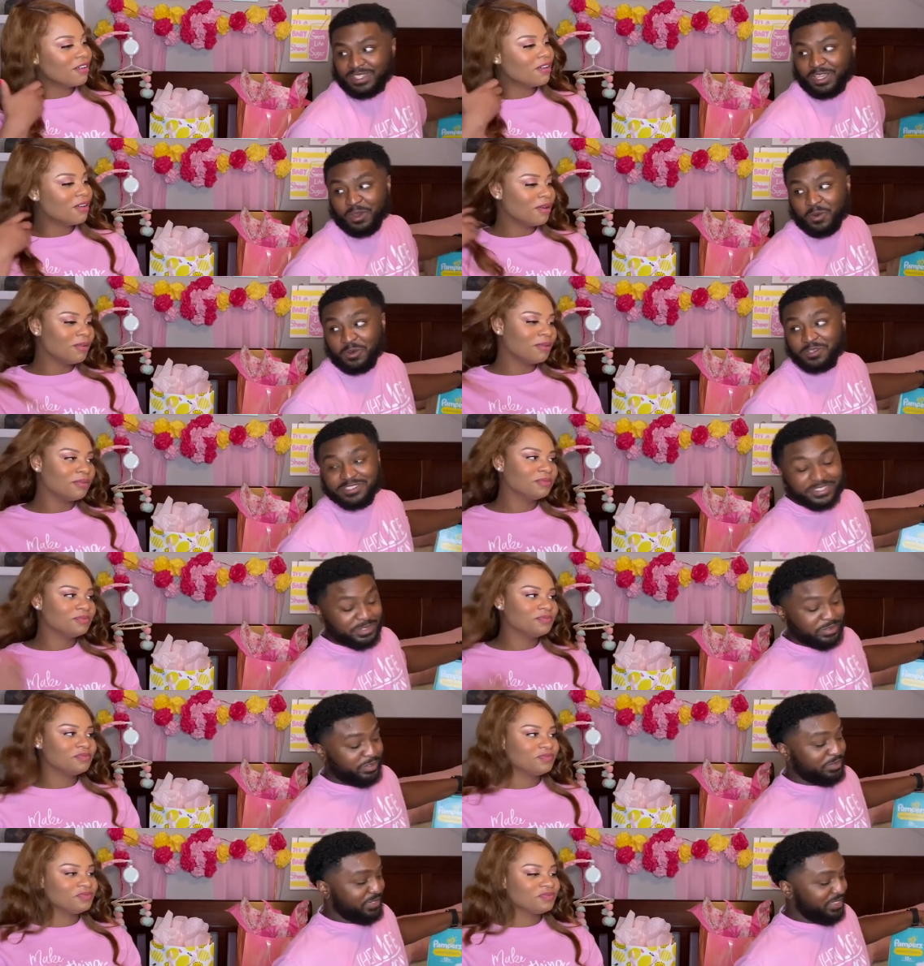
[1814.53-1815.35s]
Speaker 1: Oh,
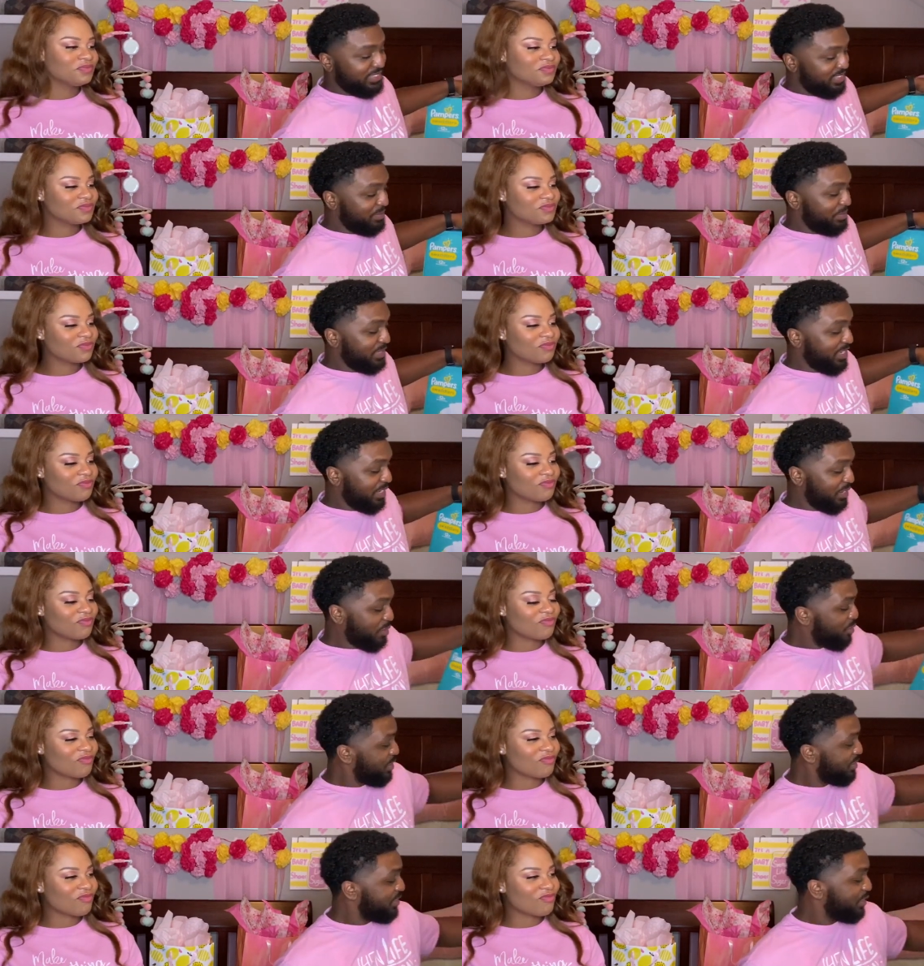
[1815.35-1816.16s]
excuse me. It'll be
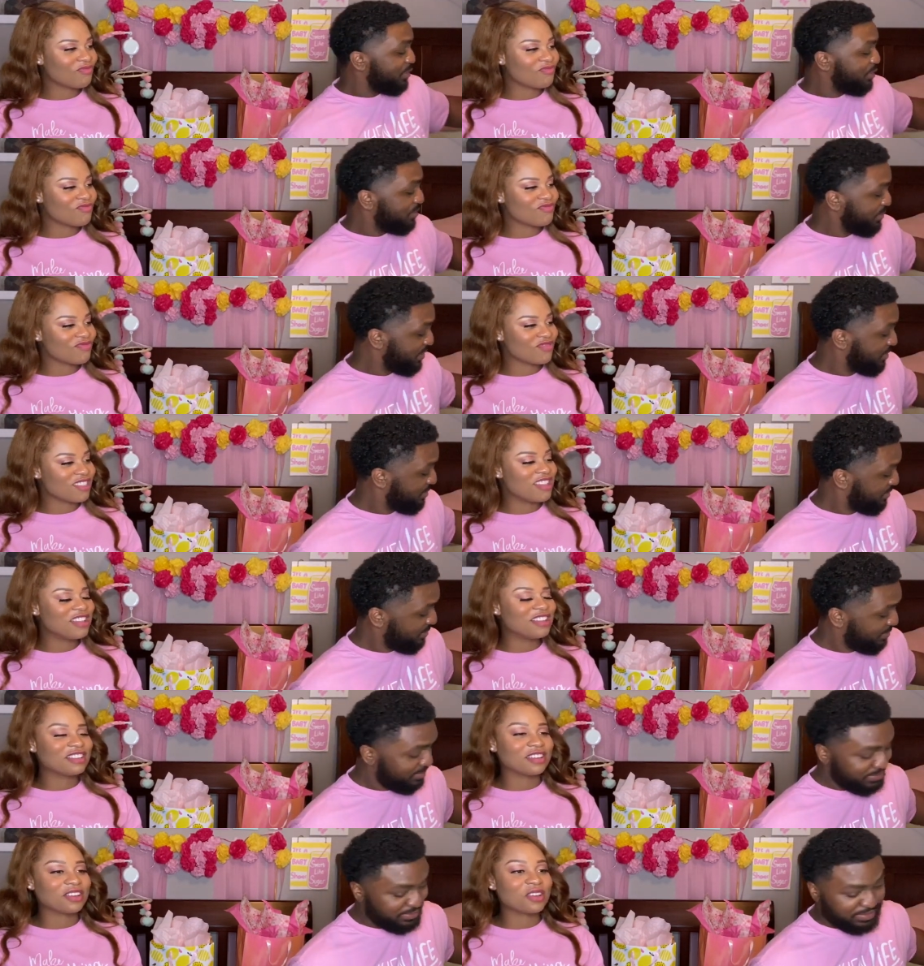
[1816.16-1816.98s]
like, oh, excuse
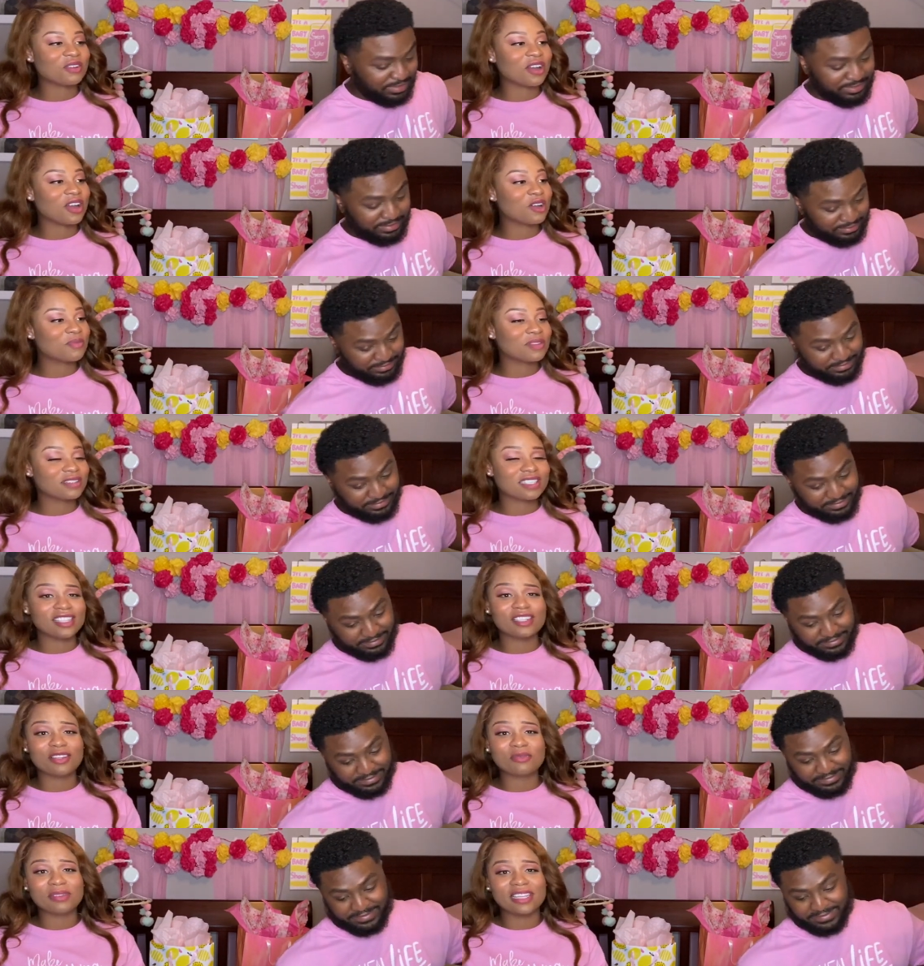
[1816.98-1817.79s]
Speaker 2: me. Oh, I hope her
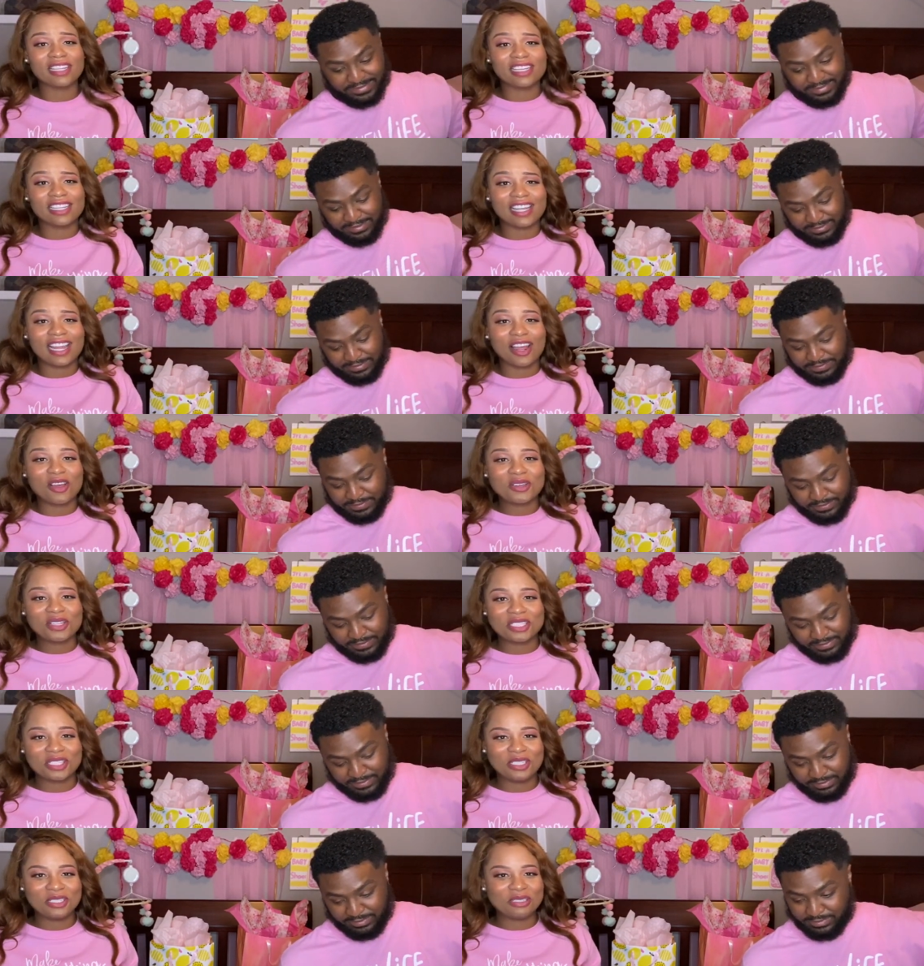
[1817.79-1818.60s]
teeth don't be looking like,
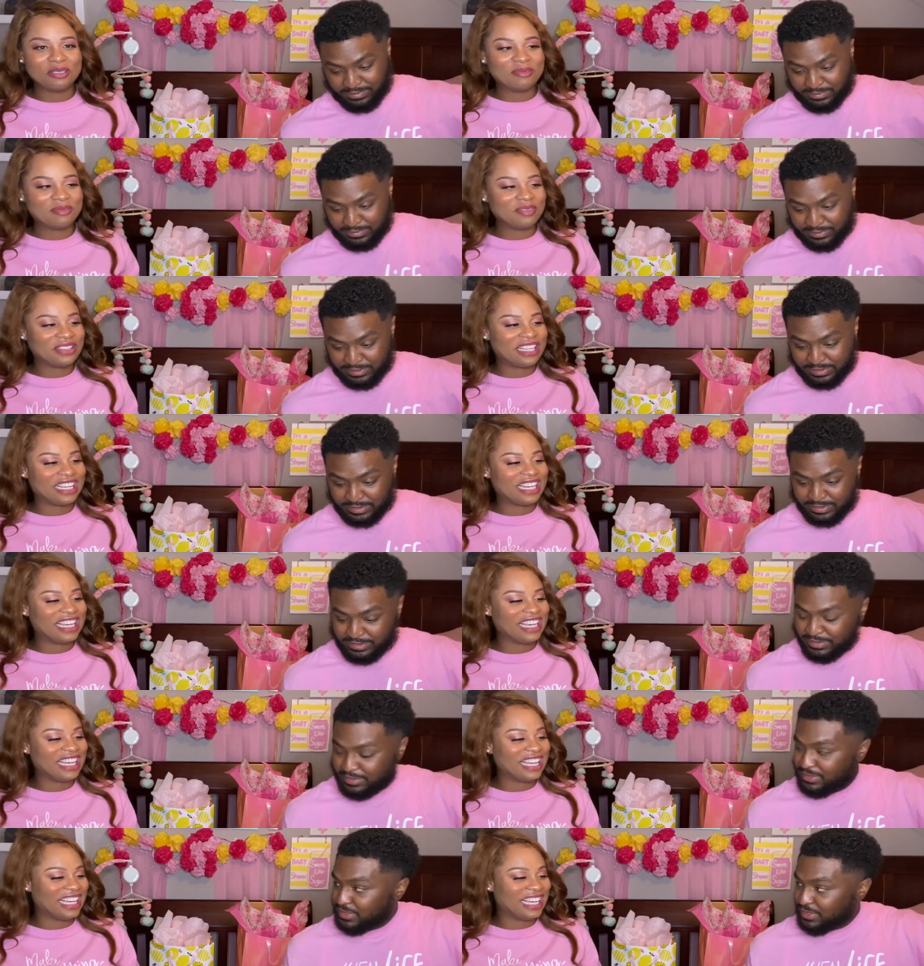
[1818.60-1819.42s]
oh, excuse
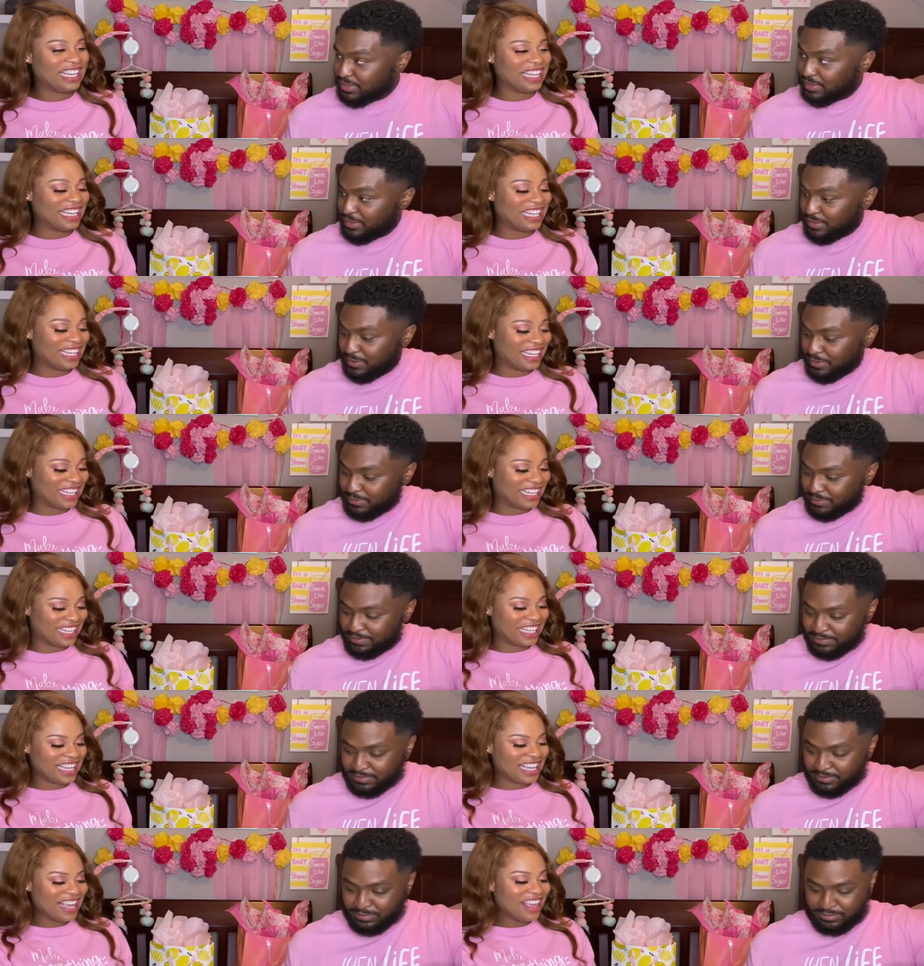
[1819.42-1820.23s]

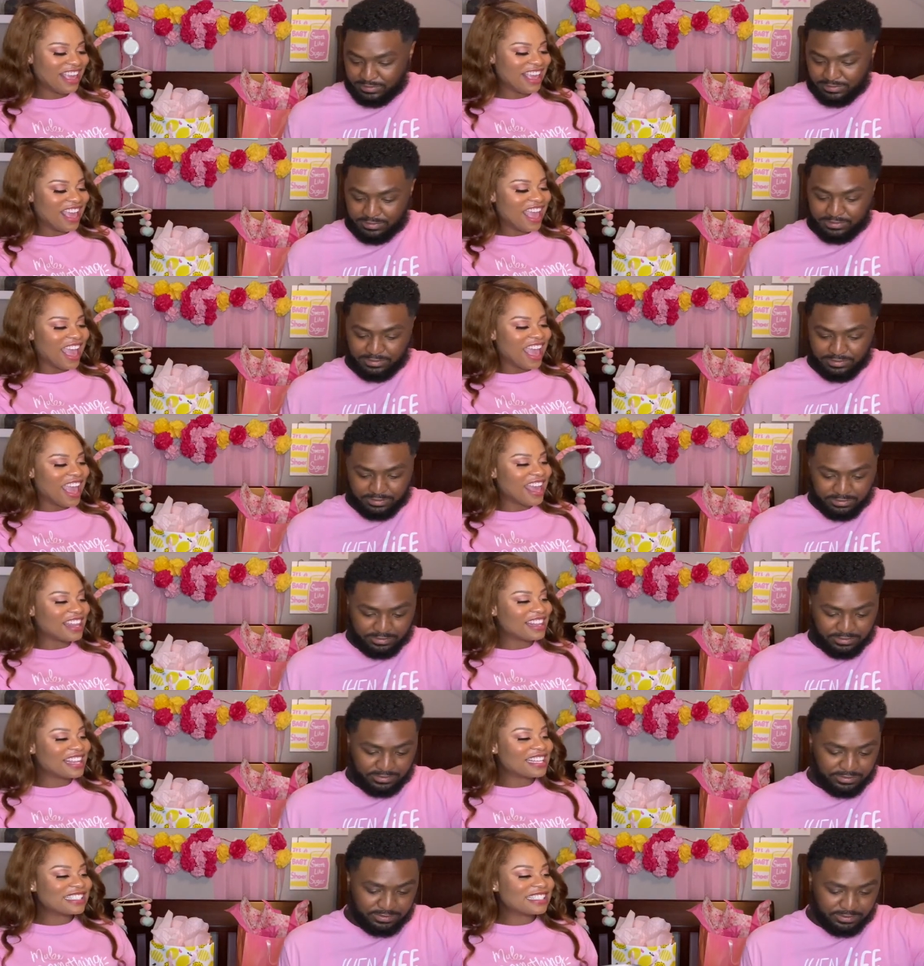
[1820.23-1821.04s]
me.
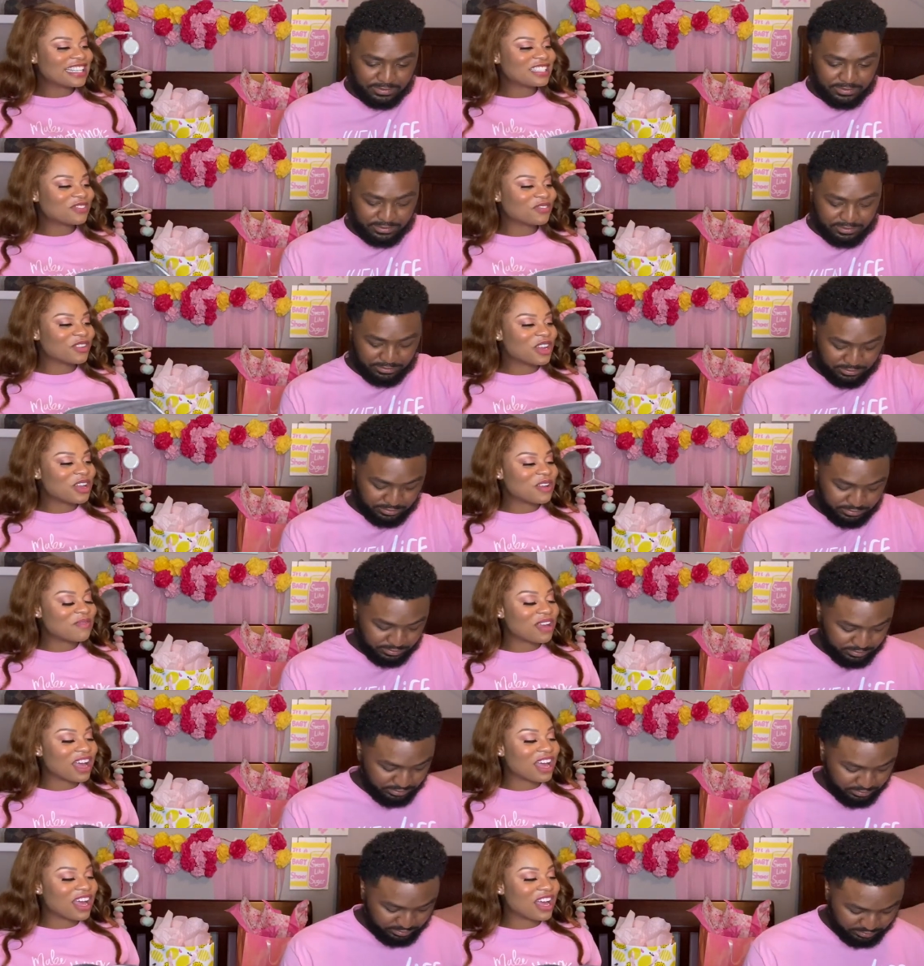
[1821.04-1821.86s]
This is
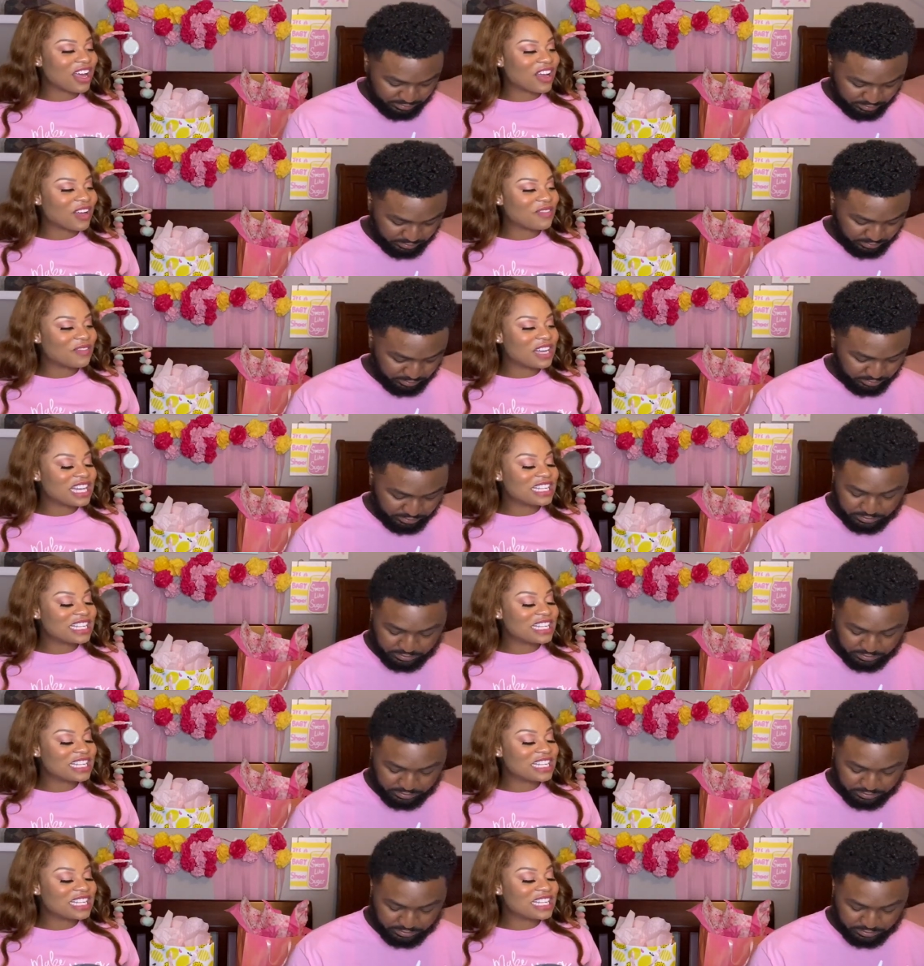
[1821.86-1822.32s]
from um,